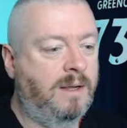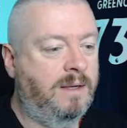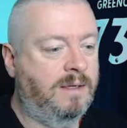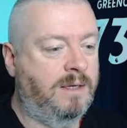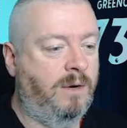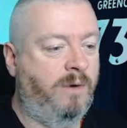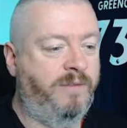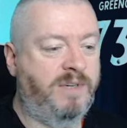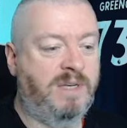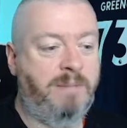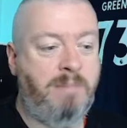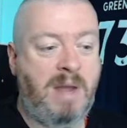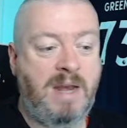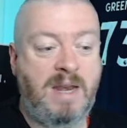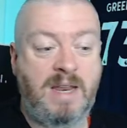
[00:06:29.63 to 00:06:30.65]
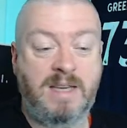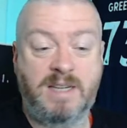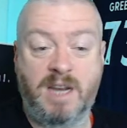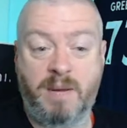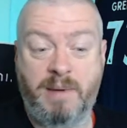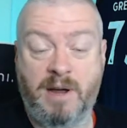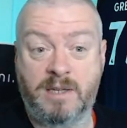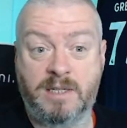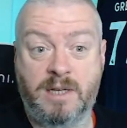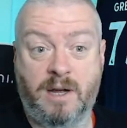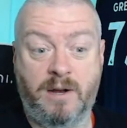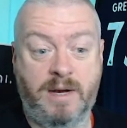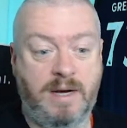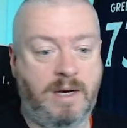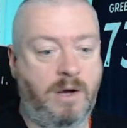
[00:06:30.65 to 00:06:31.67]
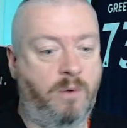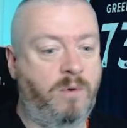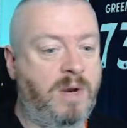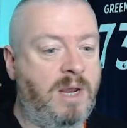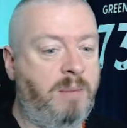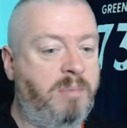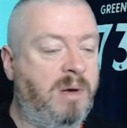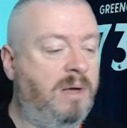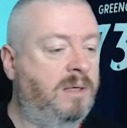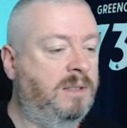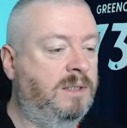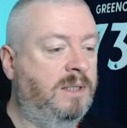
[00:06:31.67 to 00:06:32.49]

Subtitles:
So obviously Mendy is going to be our starting goalkeeper.